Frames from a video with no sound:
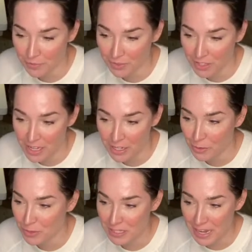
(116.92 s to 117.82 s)
And it
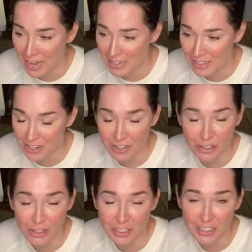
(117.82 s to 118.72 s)
was a cast iron
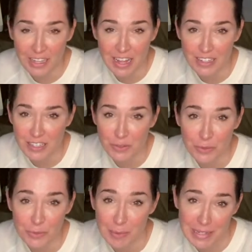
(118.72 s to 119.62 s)
cooking class, and it was
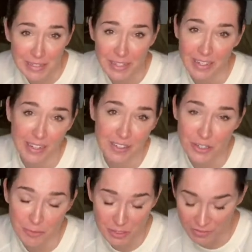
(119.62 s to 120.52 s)
amazing, and I had so
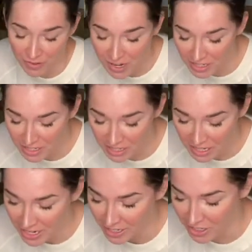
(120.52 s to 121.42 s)
much fun.
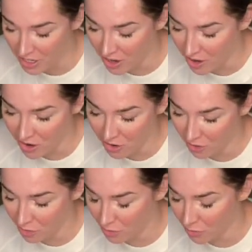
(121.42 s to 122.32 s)
So
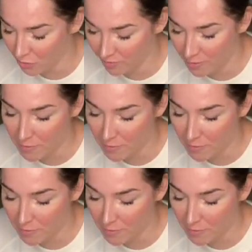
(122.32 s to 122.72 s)
from